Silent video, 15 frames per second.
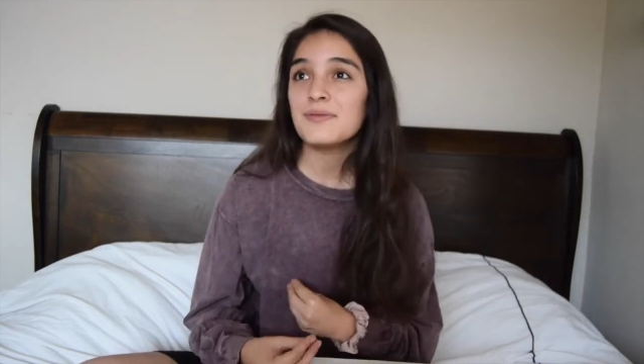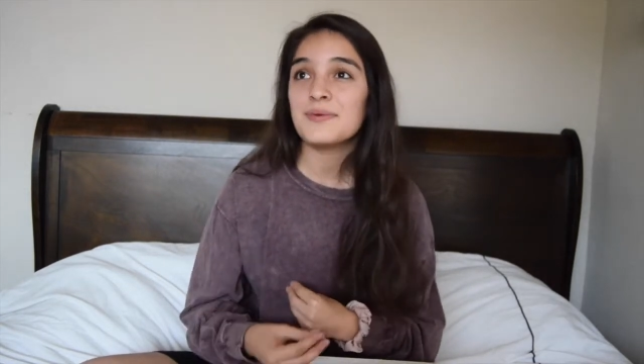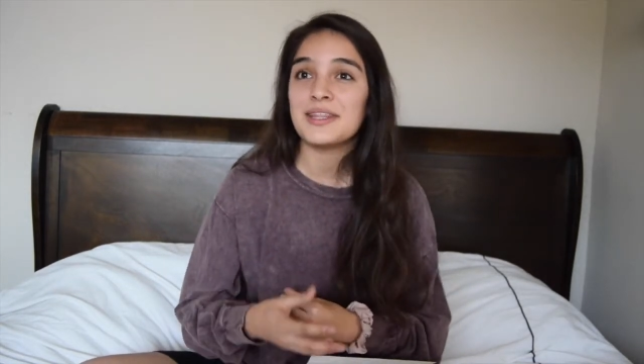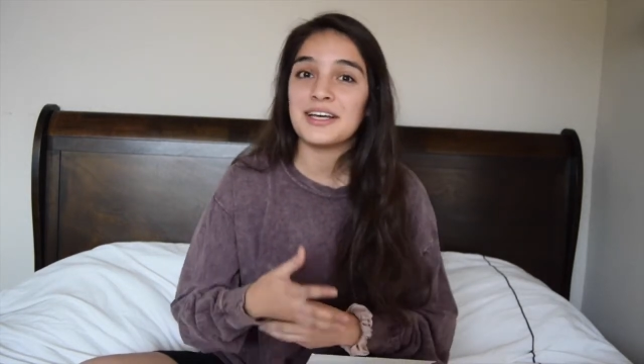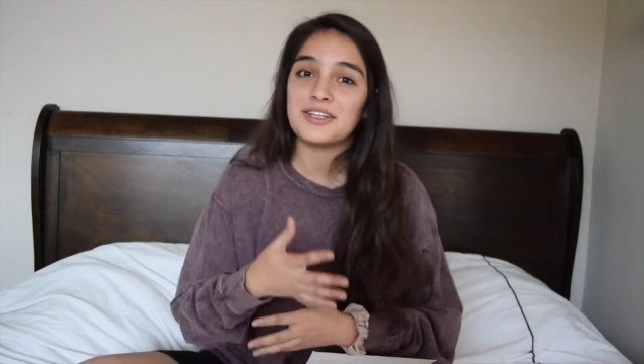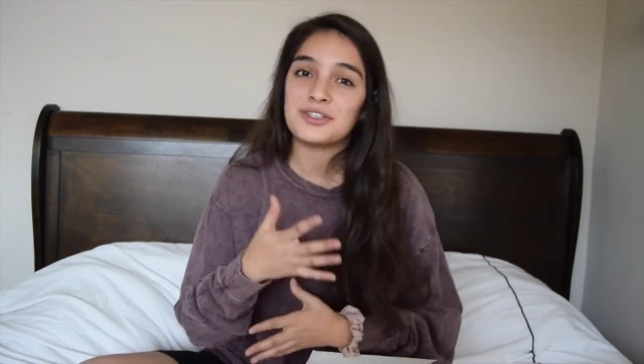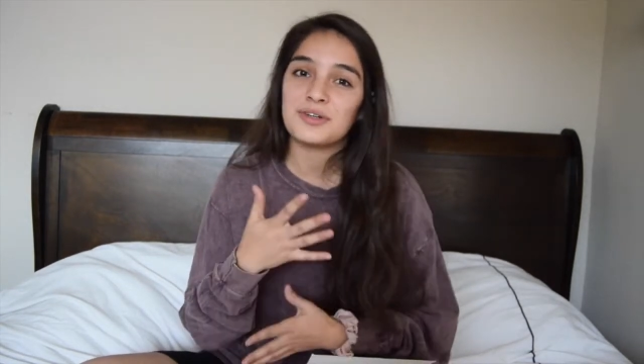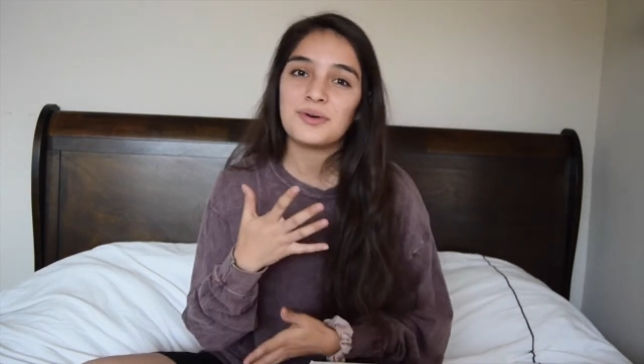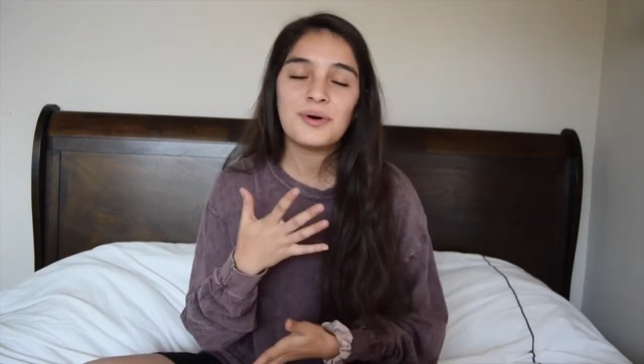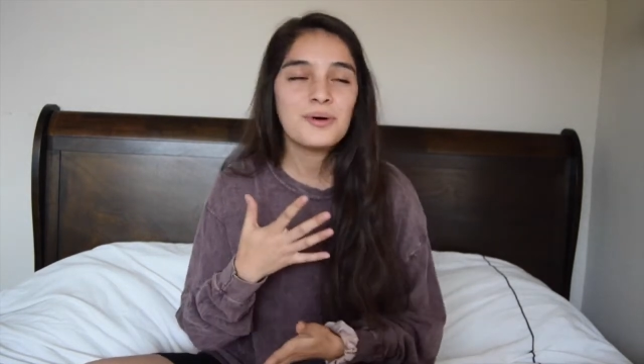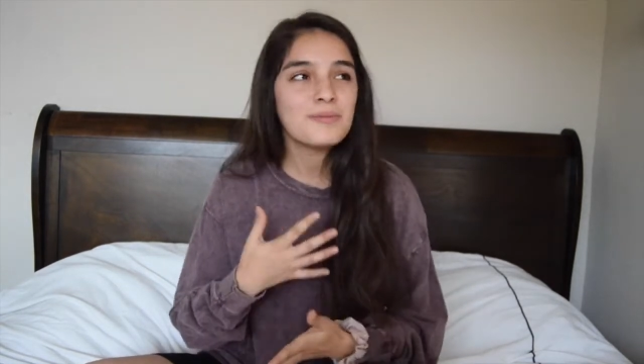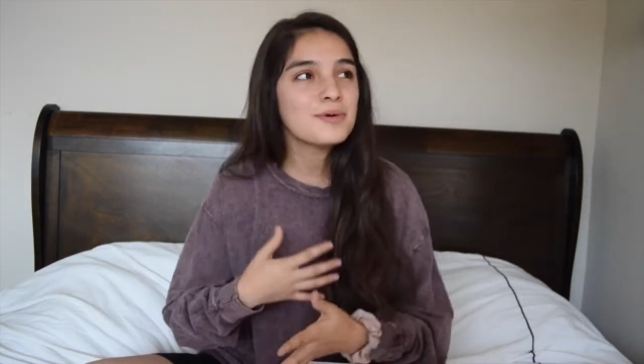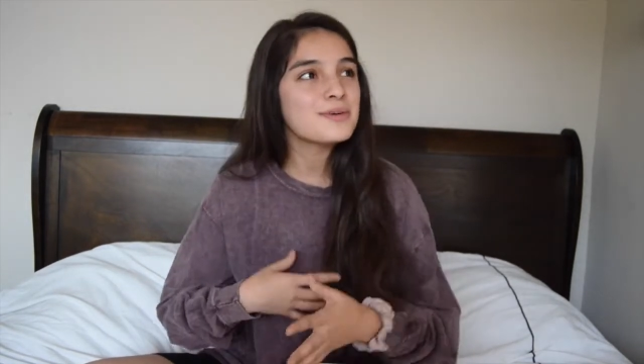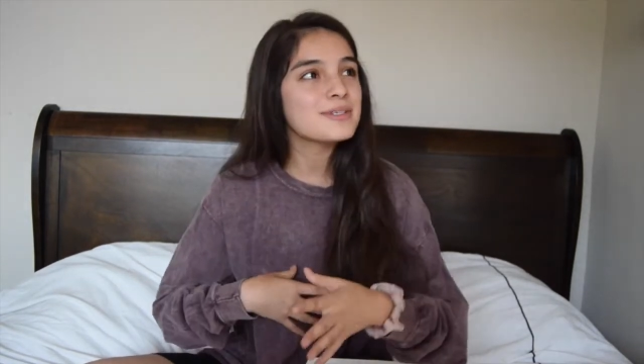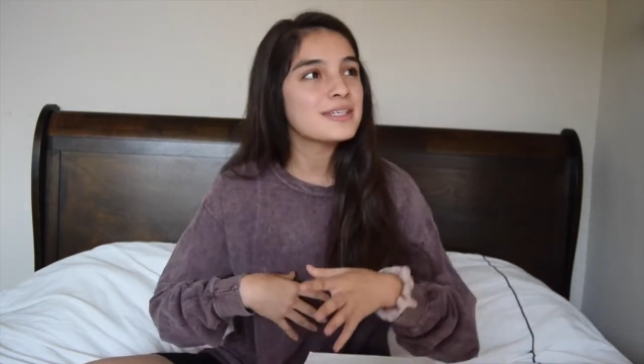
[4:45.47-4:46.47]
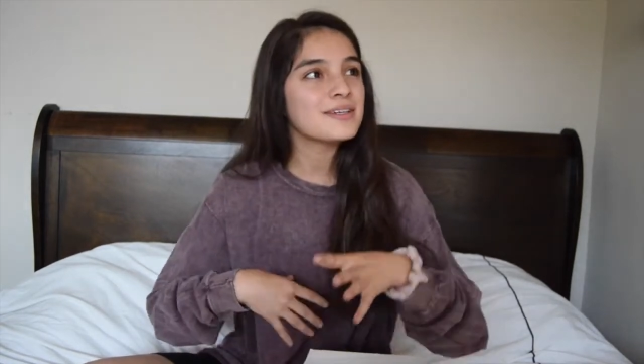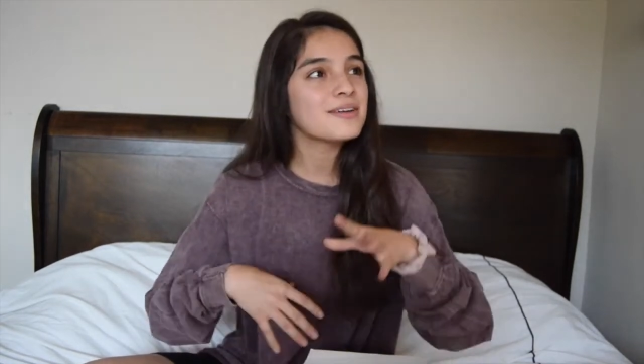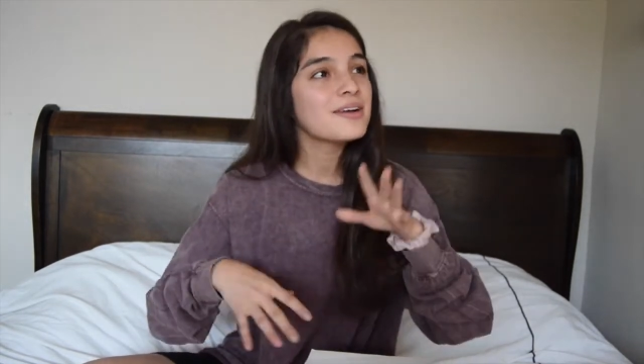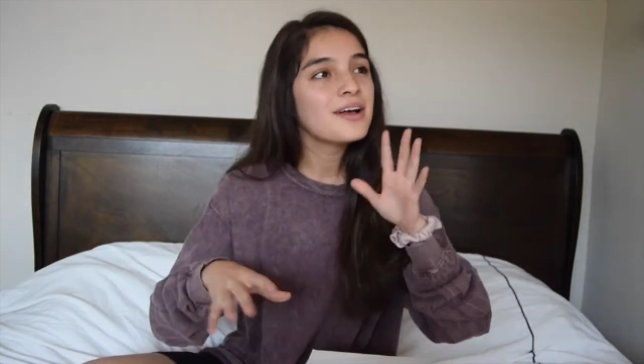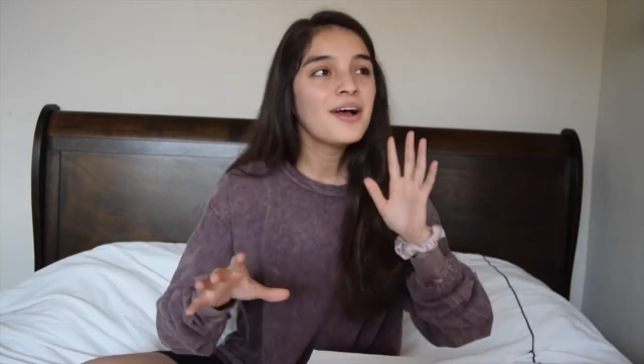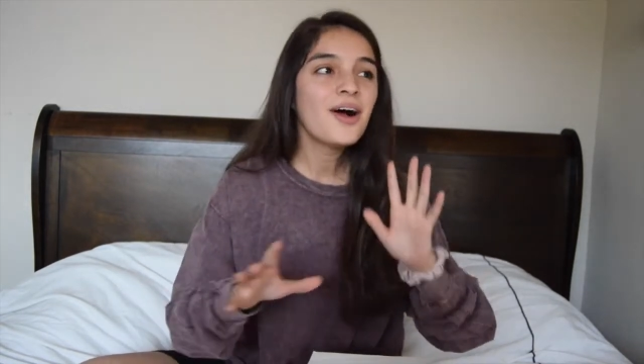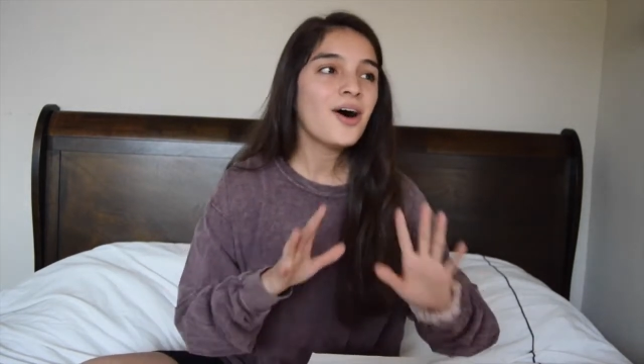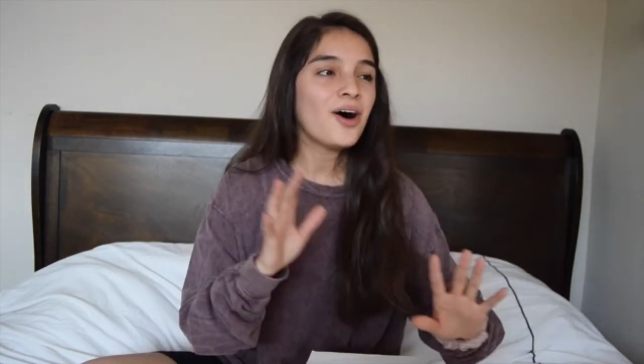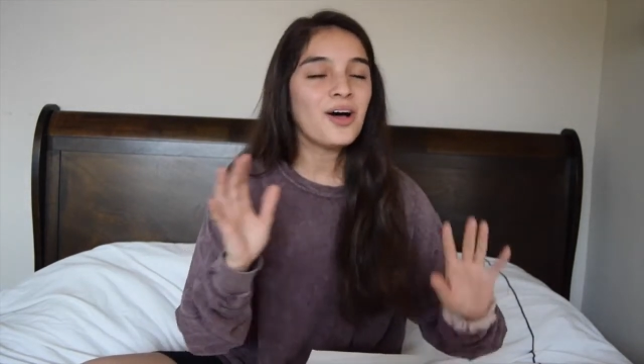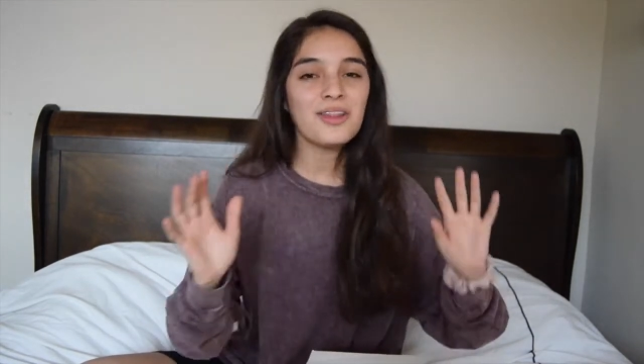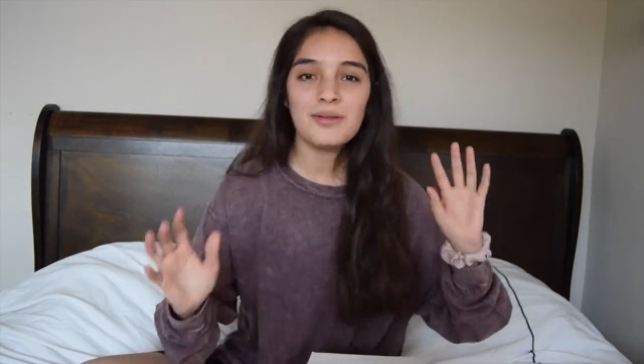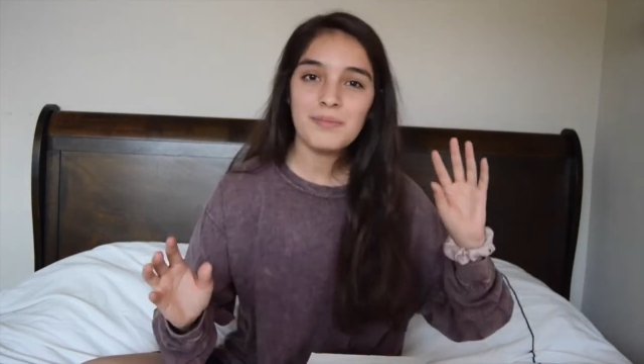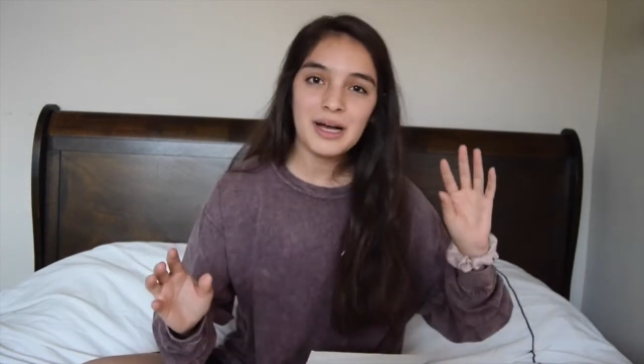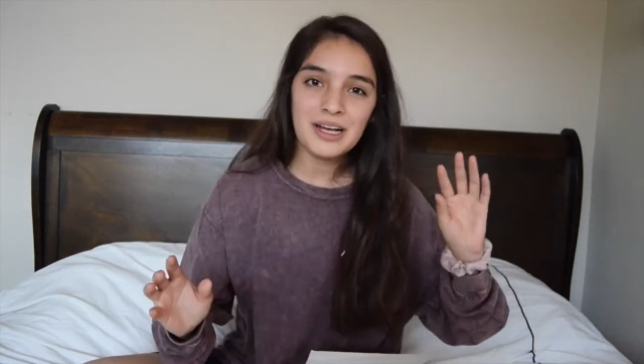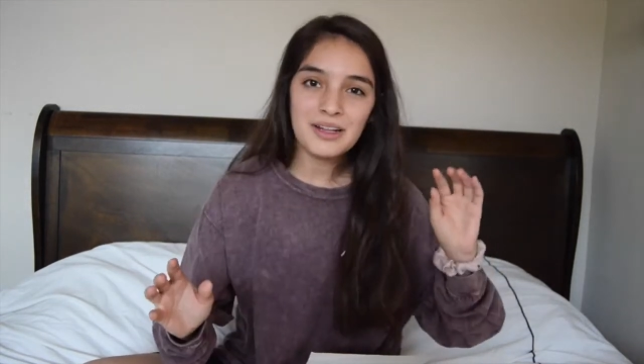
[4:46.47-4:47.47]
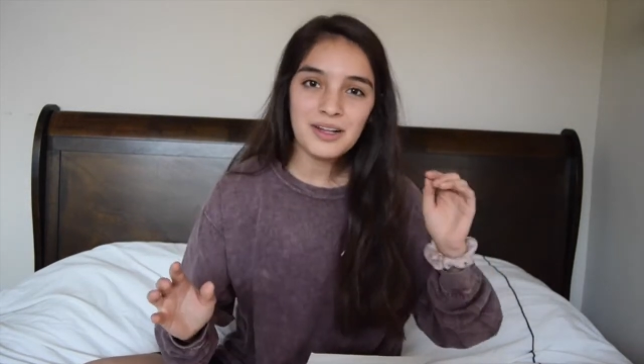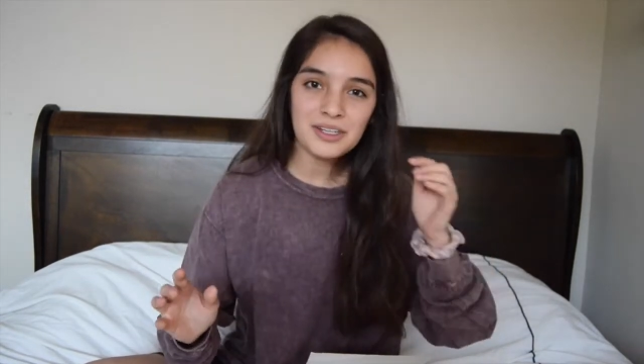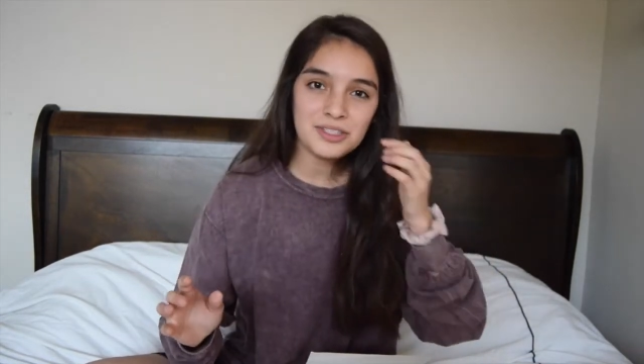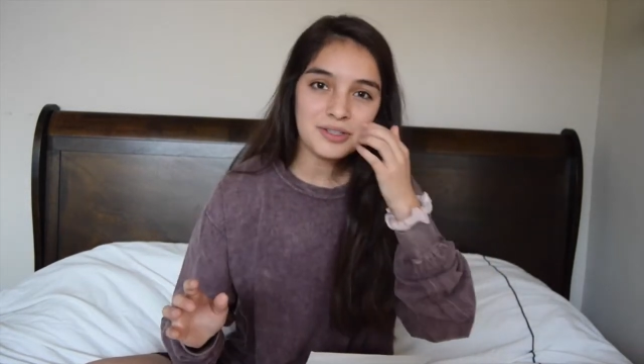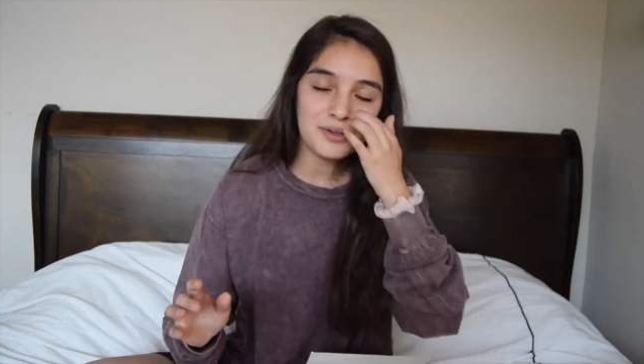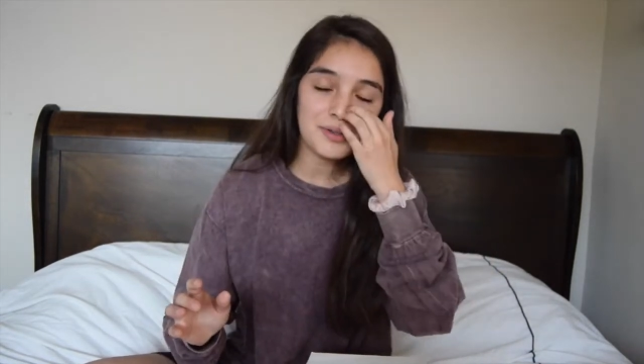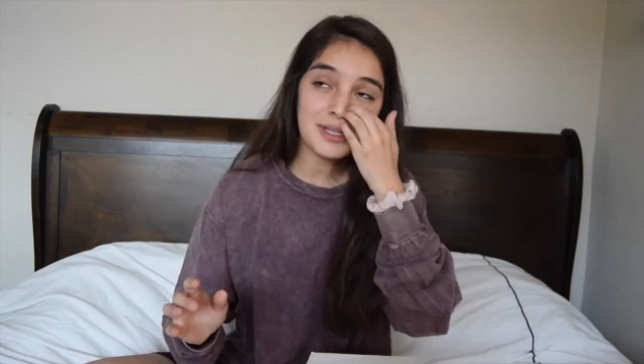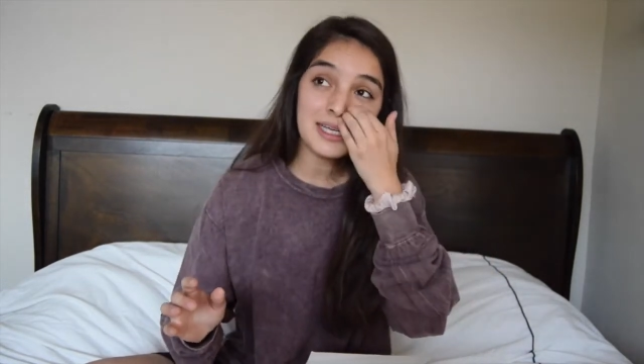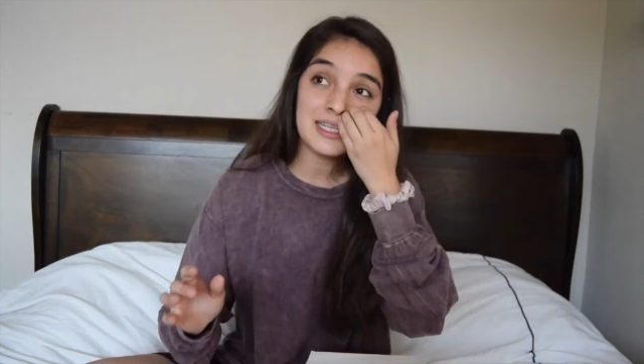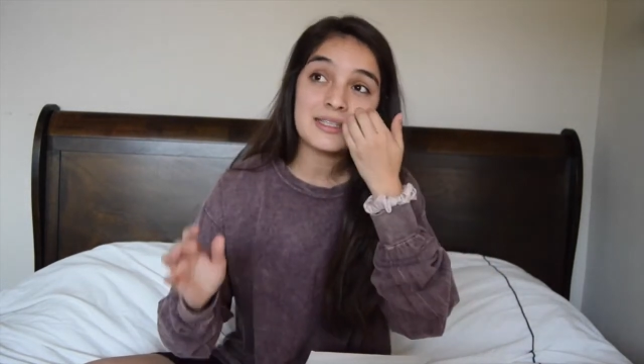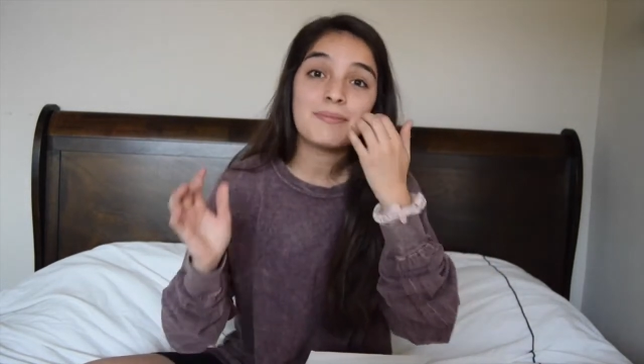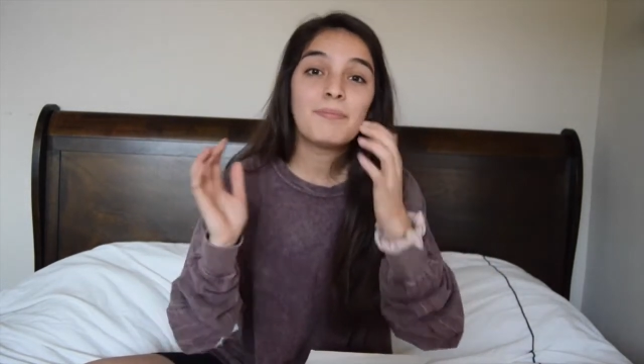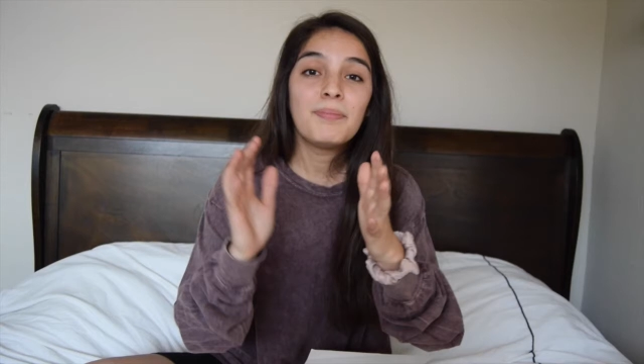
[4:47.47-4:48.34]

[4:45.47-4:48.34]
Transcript: with extra hormones and all the biological things.